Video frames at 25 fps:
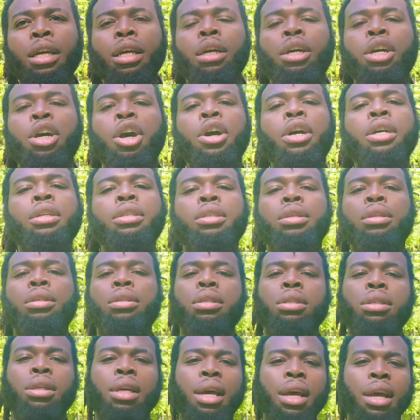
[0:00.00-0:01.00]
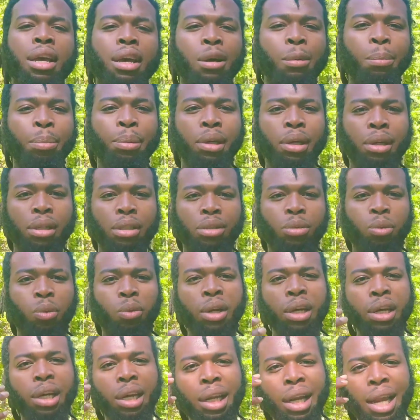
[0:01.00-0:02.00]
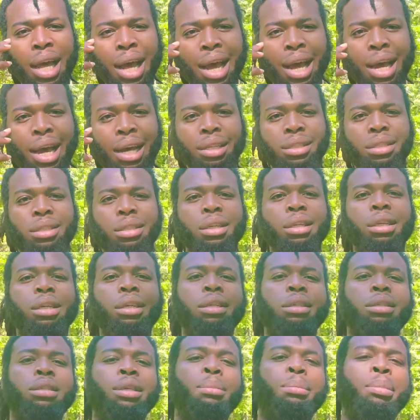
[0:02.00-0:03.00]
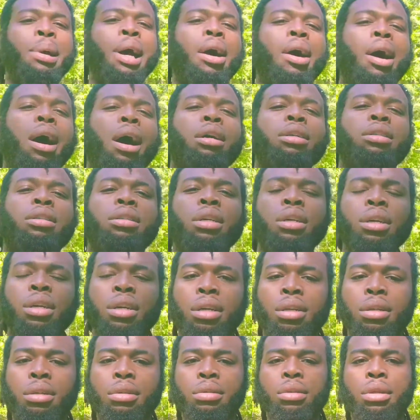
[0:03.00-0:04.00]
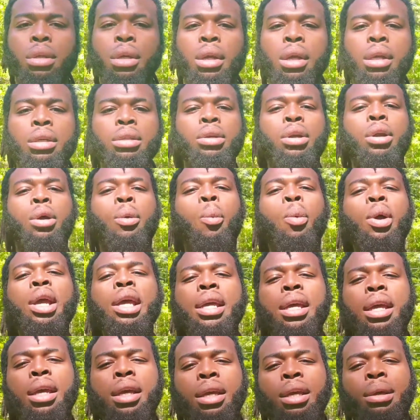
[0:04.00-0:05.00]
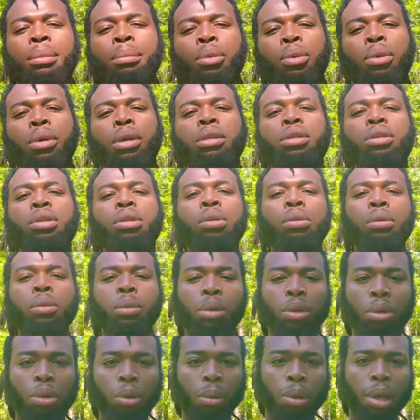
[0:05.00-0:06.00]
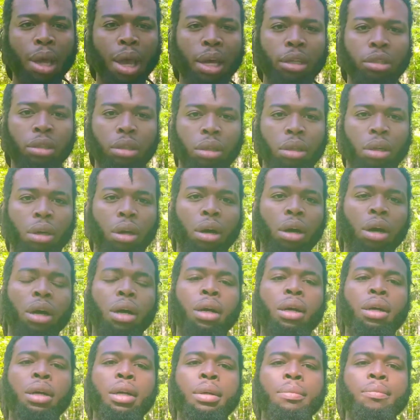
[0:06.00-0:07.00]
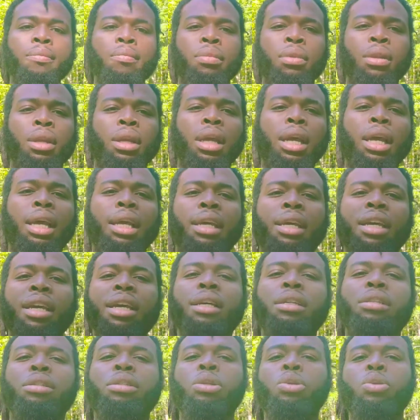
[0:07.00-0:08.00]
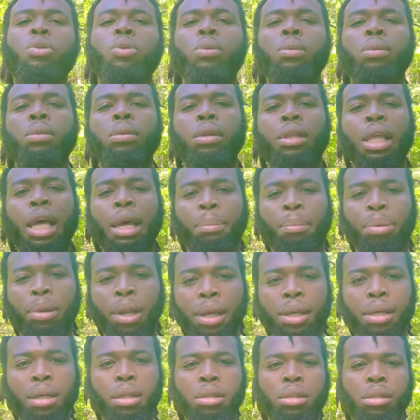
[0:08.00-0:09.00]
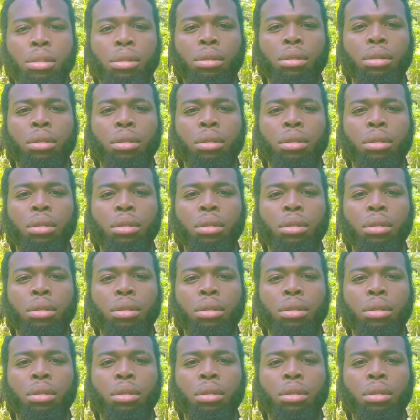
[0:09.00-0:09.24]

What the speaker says: cursors that help us realize things about ourselves, so that we can get more in tune with who we actually are, and get to that place,